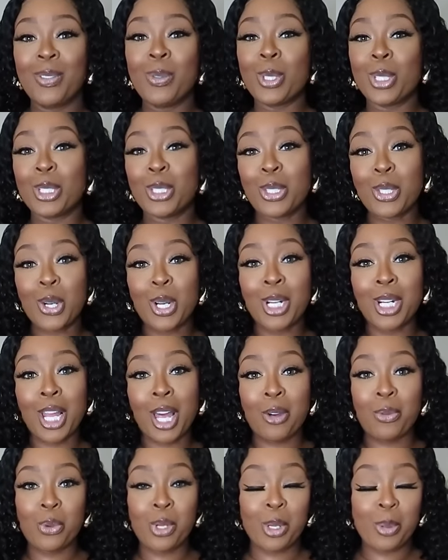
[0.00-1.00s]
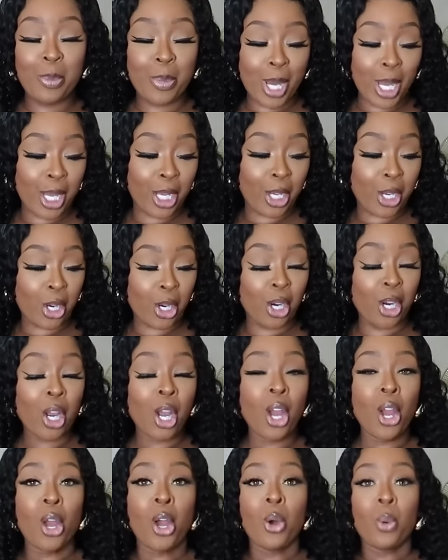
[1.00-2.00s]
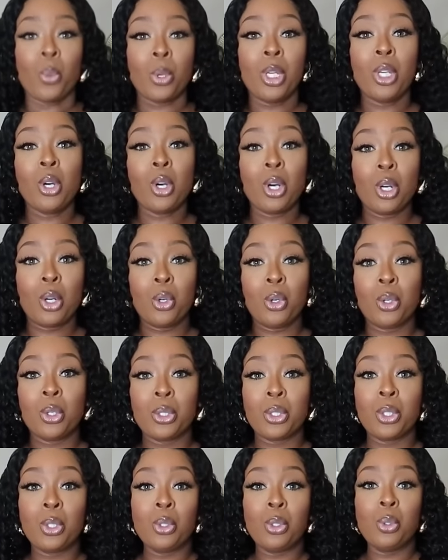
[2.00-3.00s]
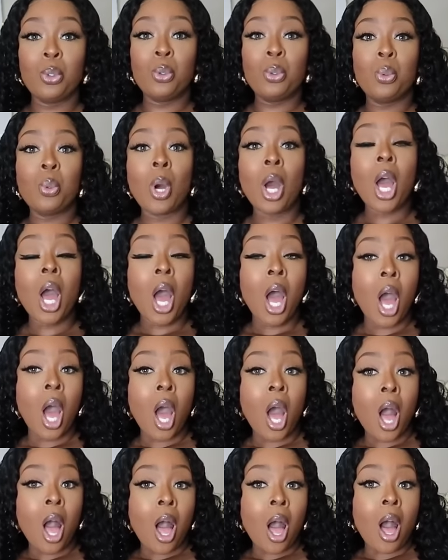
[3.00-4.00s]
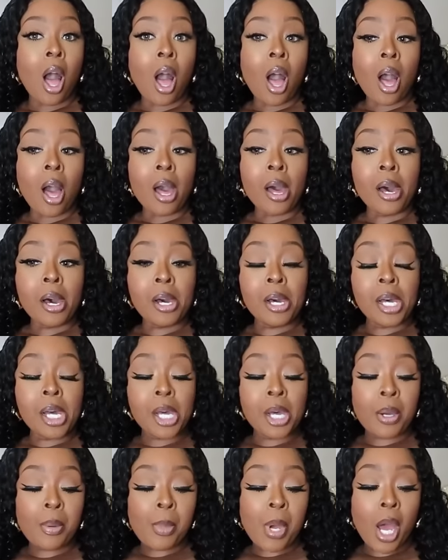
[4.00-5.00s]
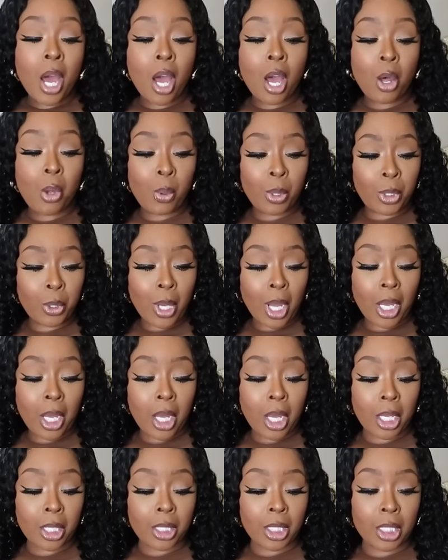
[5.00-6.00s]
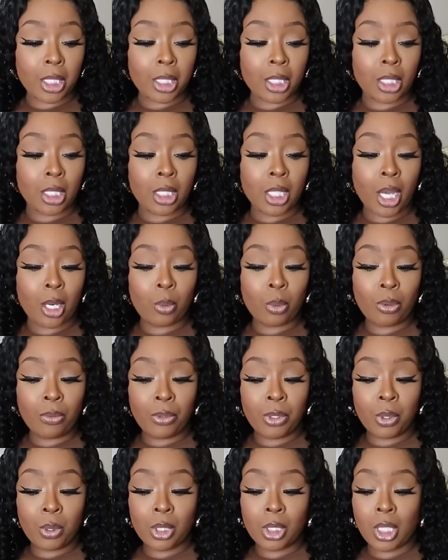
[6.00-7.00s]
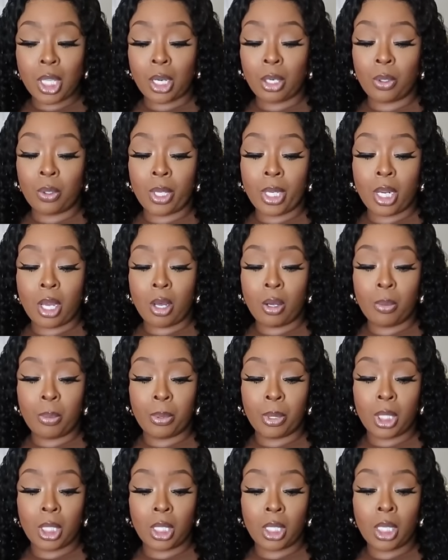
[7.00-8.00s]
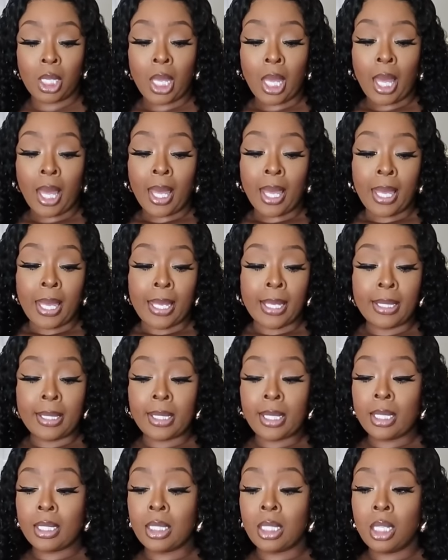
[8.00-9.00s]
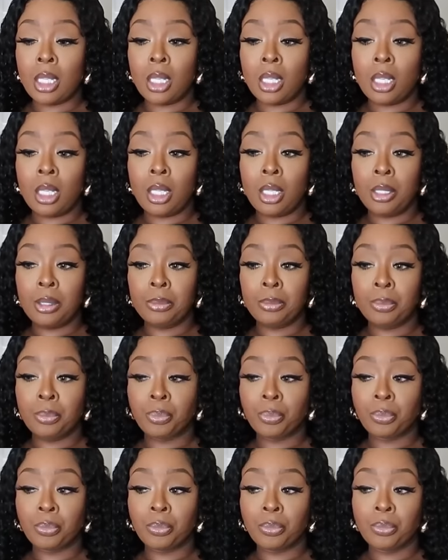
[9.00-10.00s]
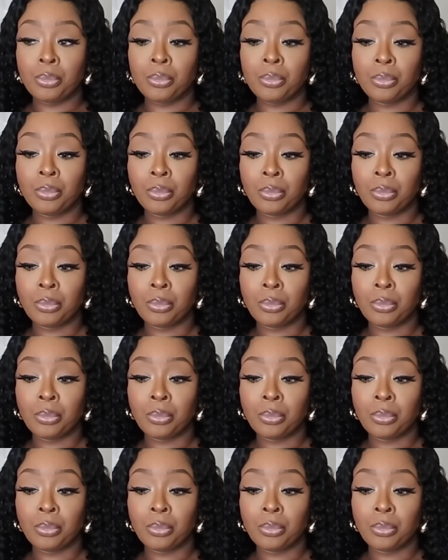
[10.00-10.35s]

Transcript: We're starting off with a banger. We are going to, um, what do I call this? It's not a review. It's not a grand opening. It's just a, um...